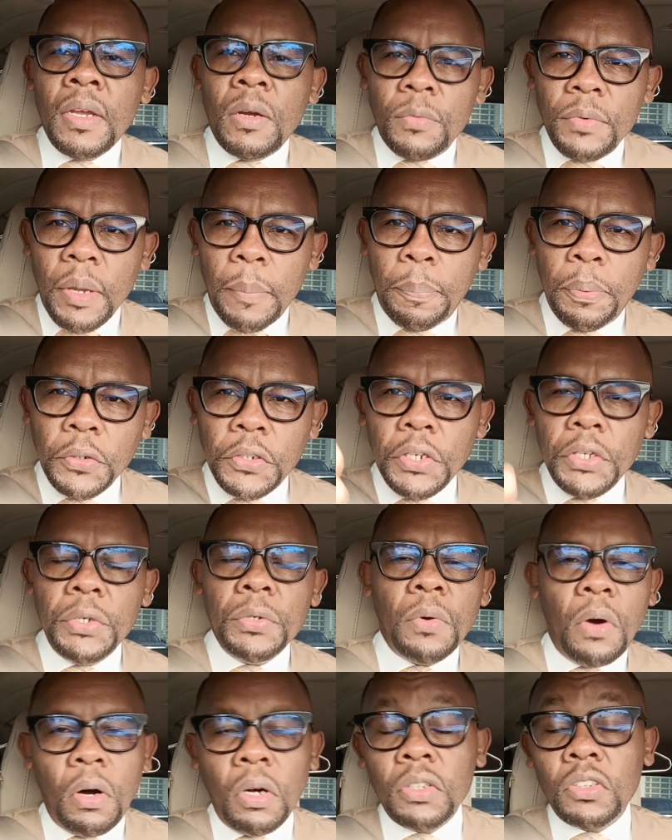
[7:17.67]
We are putting
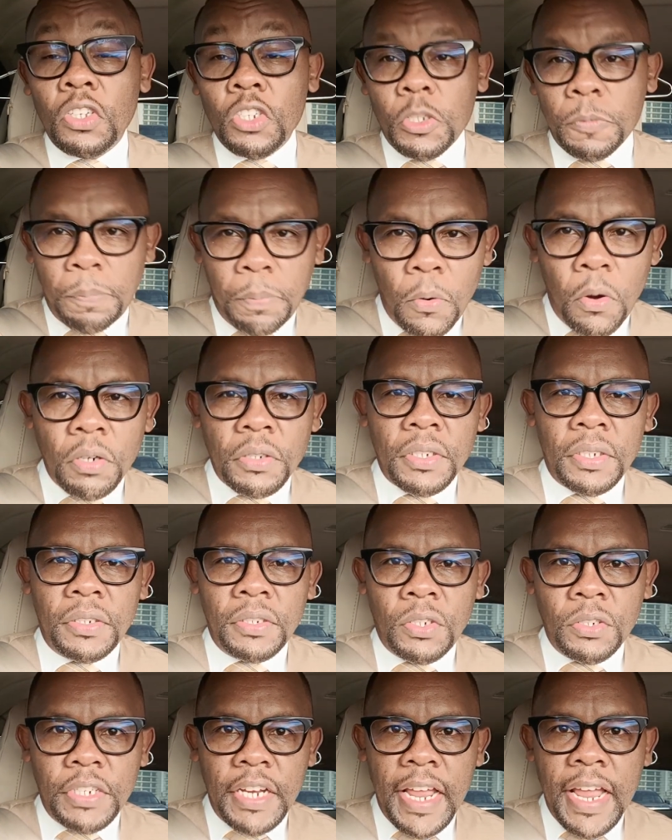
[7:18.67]
you on the spot
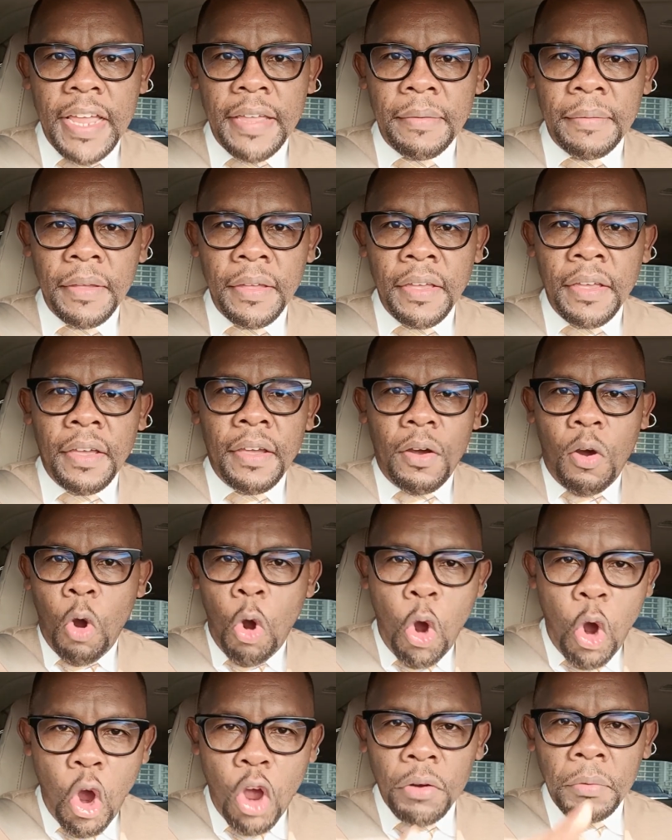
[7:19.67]
today
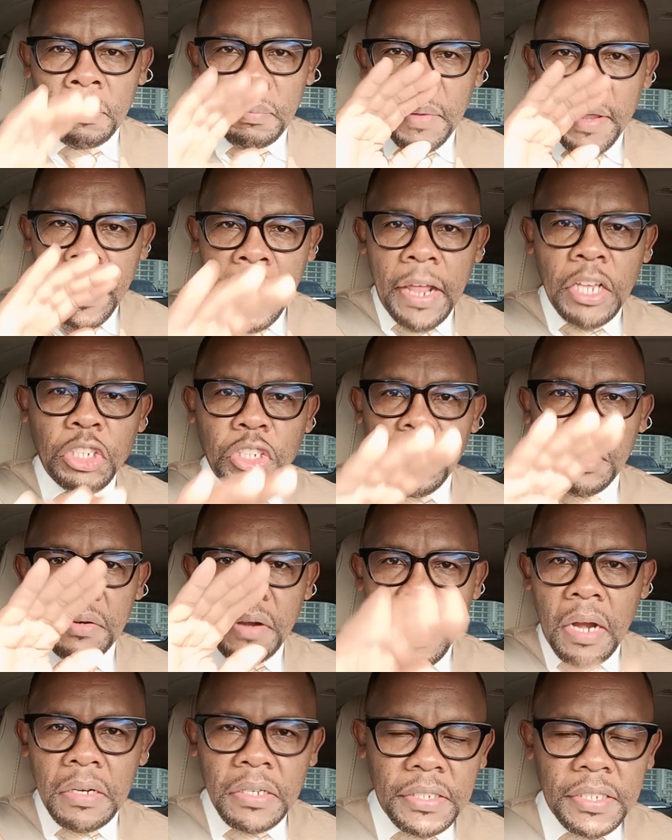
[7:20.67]
on
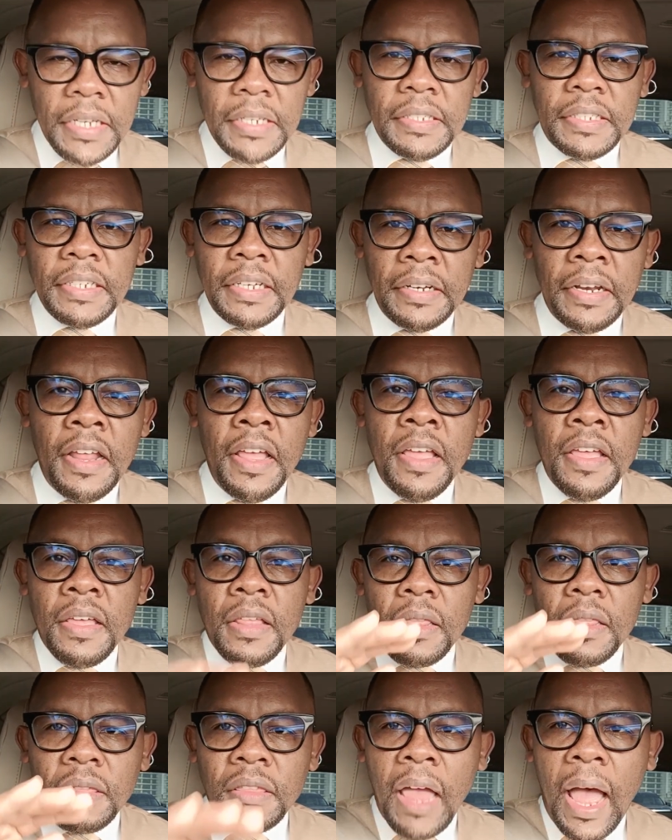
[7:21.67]
HR Uncensored.
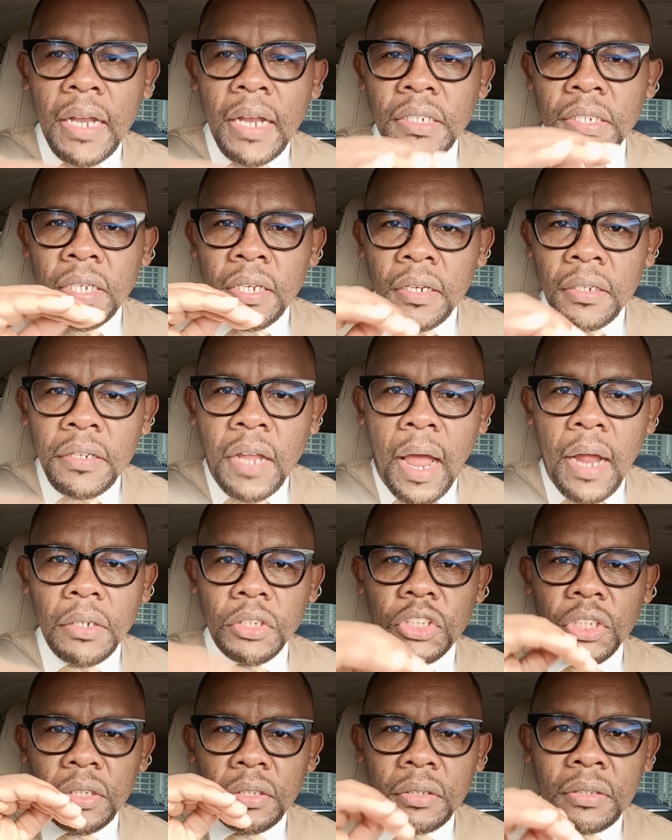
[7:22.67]
That
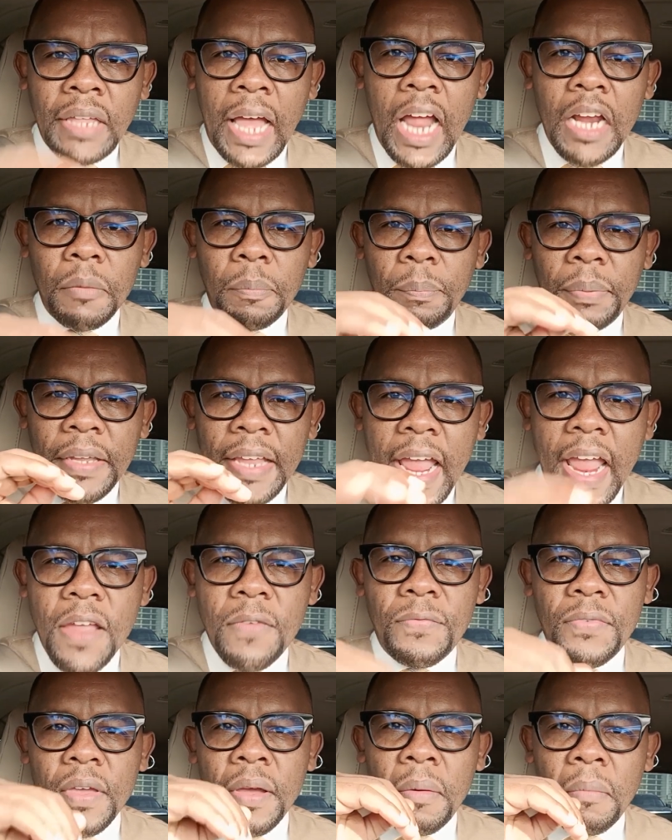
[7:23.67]
culture, that
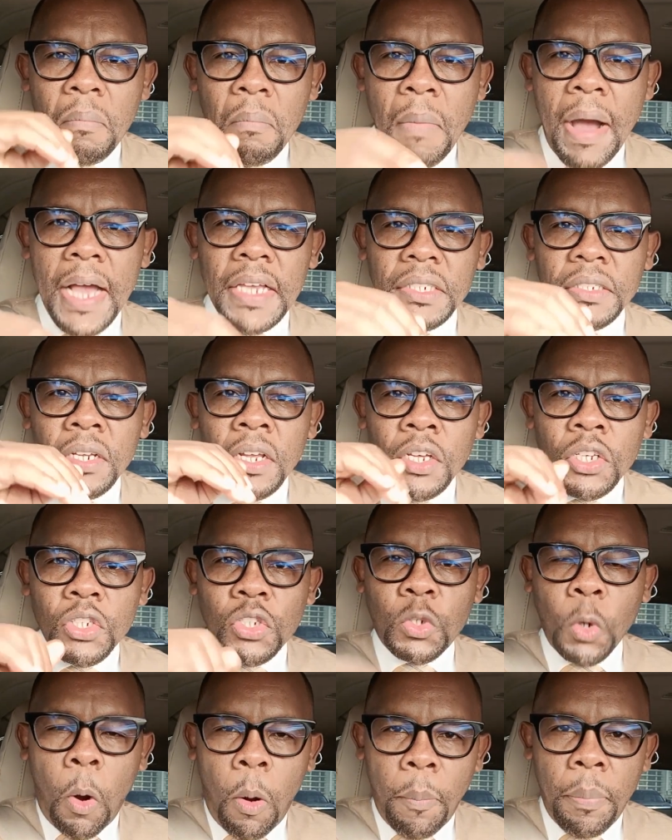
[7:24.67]
behavior must
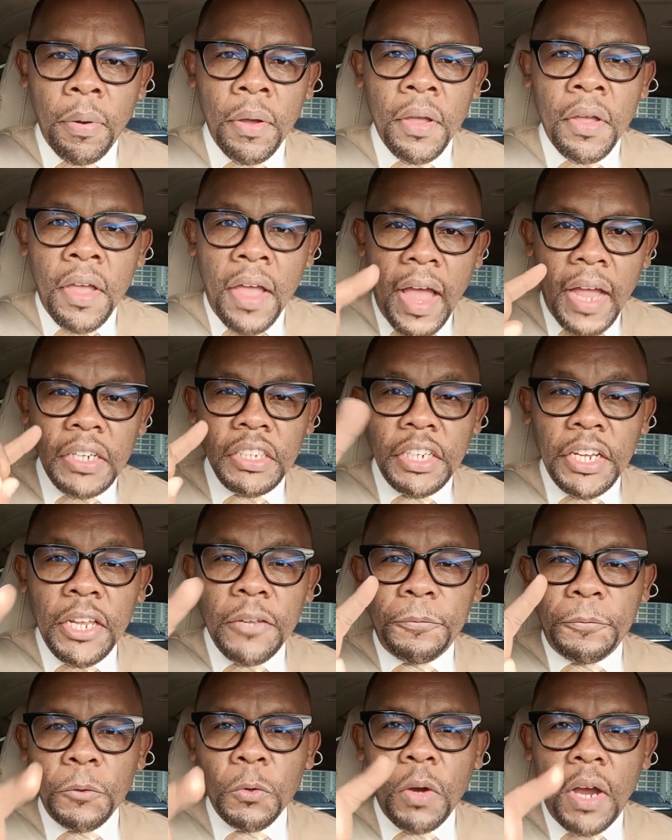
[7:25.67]
stop. And
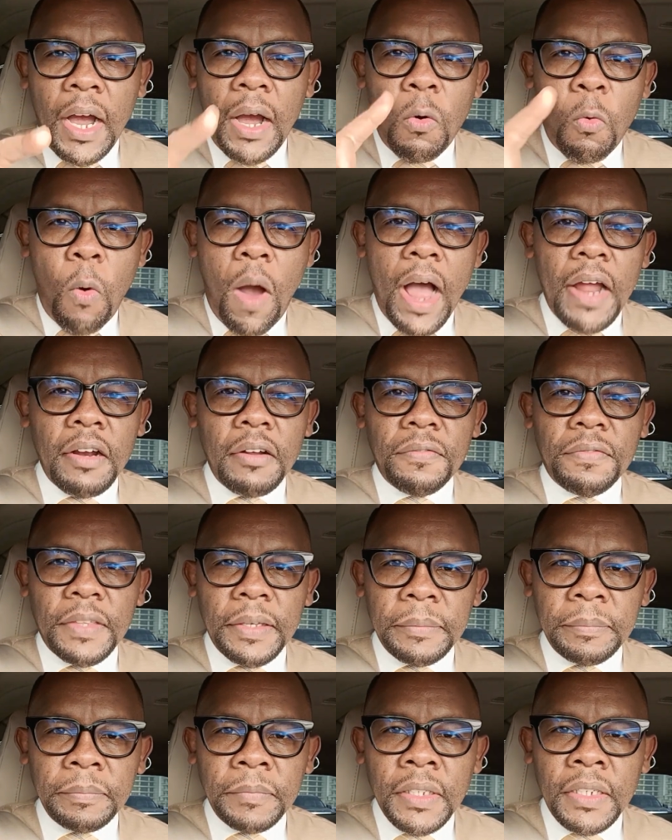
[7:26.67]
if you are one of
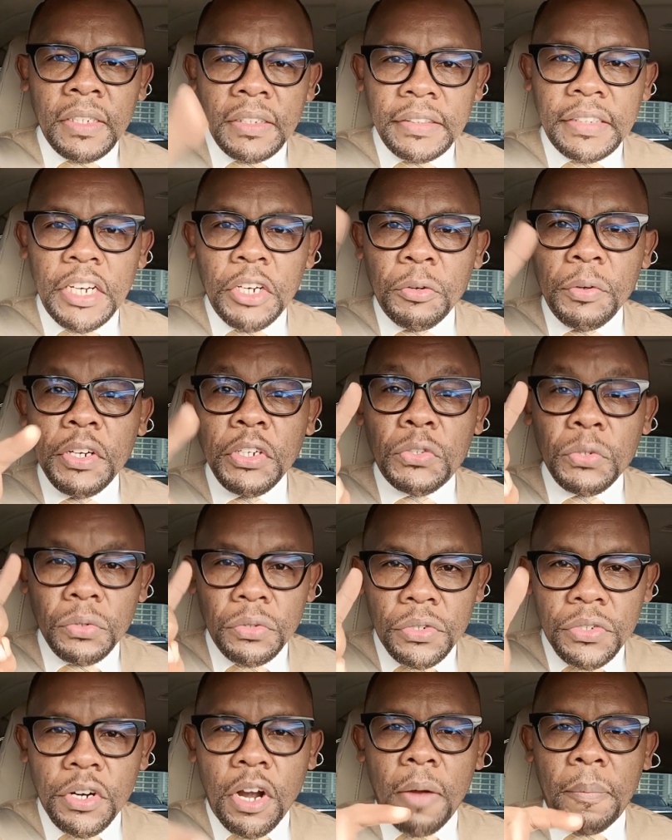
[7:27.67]
them, then you need to
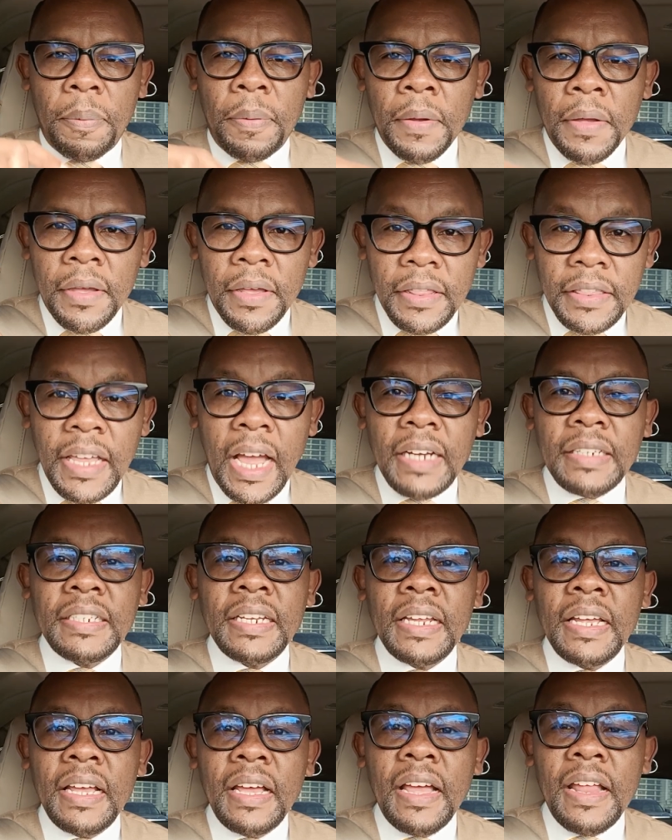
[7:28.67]
drop
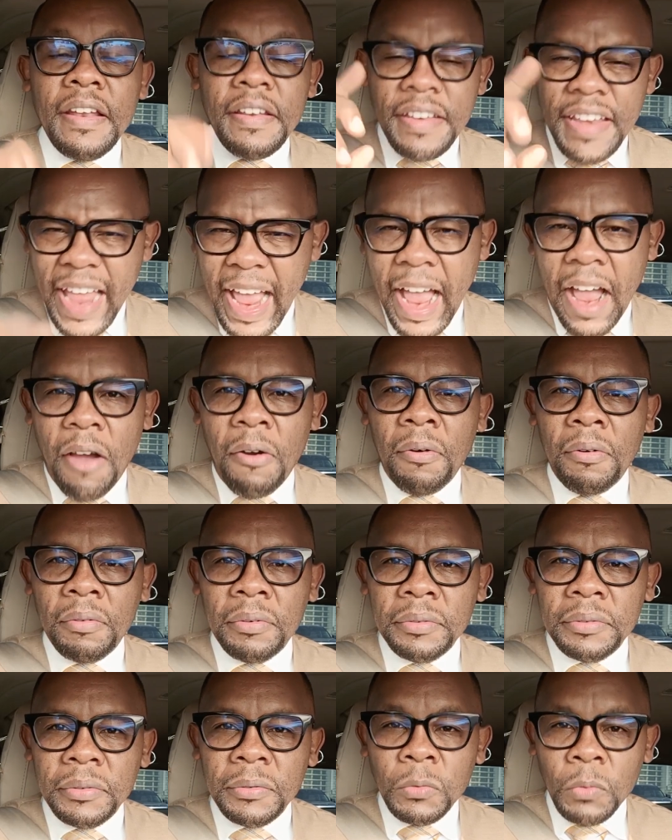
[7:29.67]
that now.
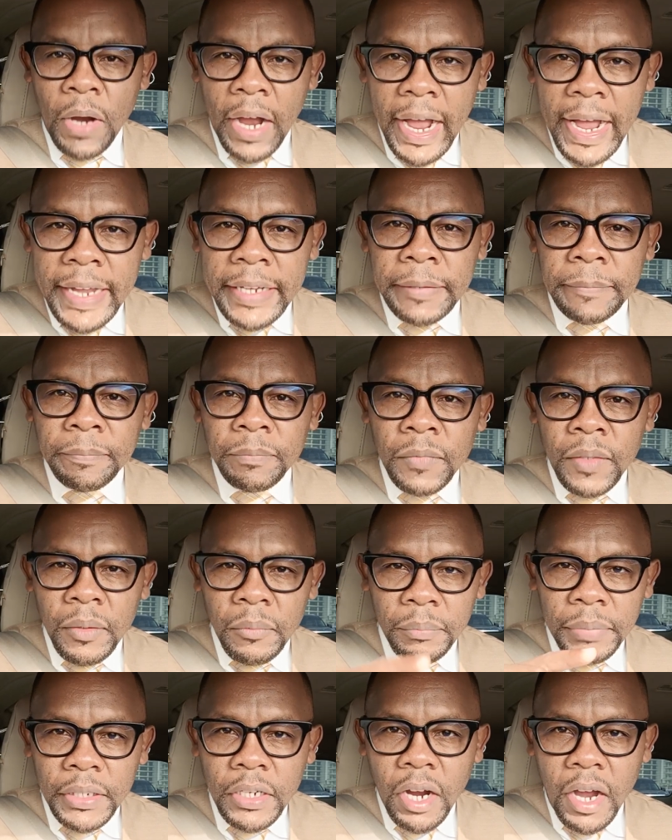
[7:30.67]
Why?
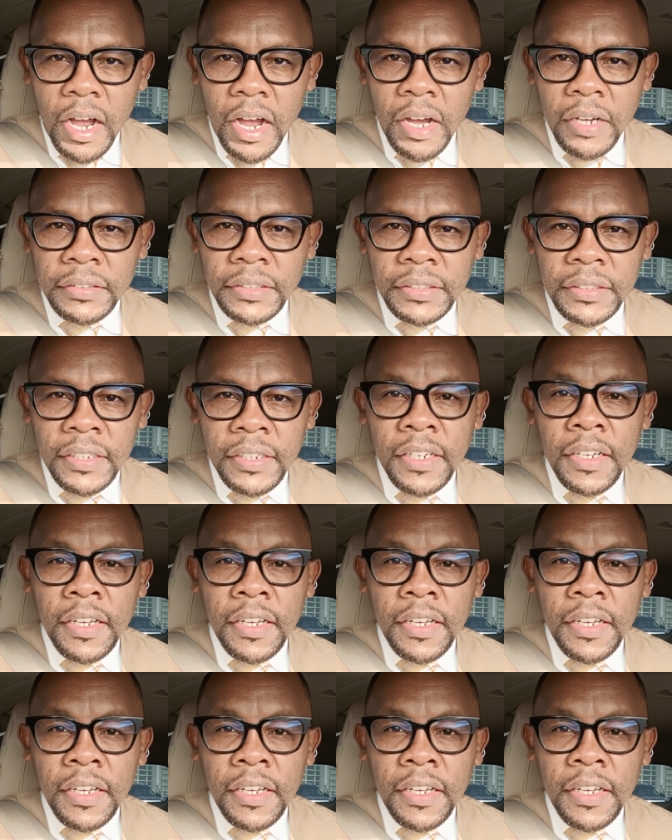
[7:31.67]
Because